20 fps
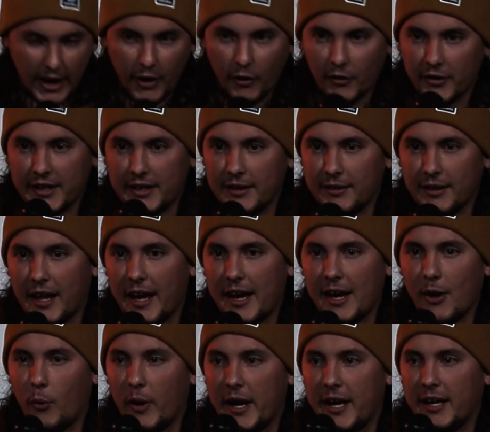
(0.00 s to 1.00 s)
I only
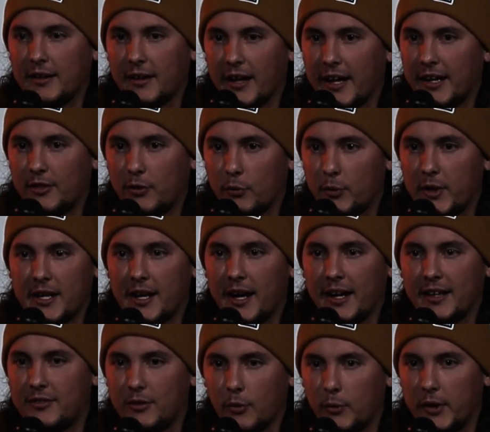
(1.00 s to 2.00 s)
lie awake like 3
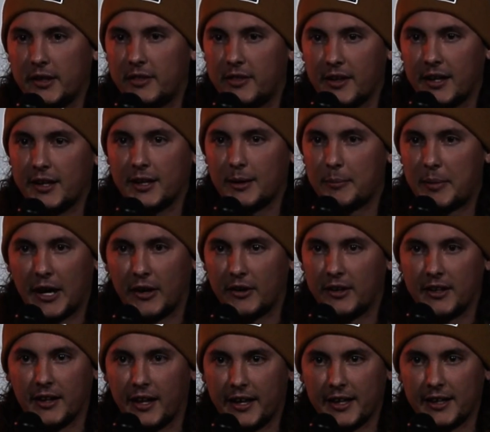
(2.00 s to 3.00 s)
nights a week thinking
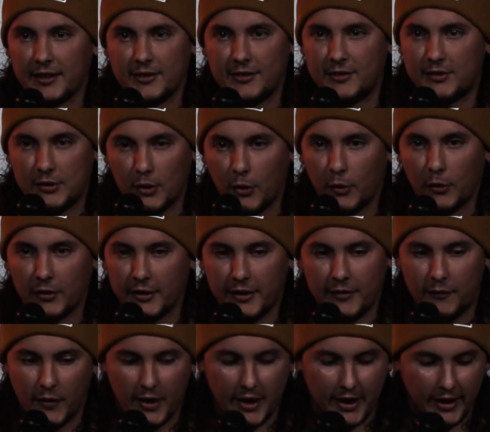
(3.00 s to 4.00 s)
about it. Like, it's
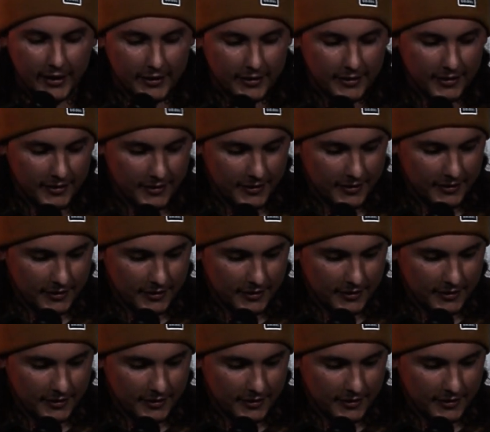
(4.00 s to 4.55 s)
totally fine.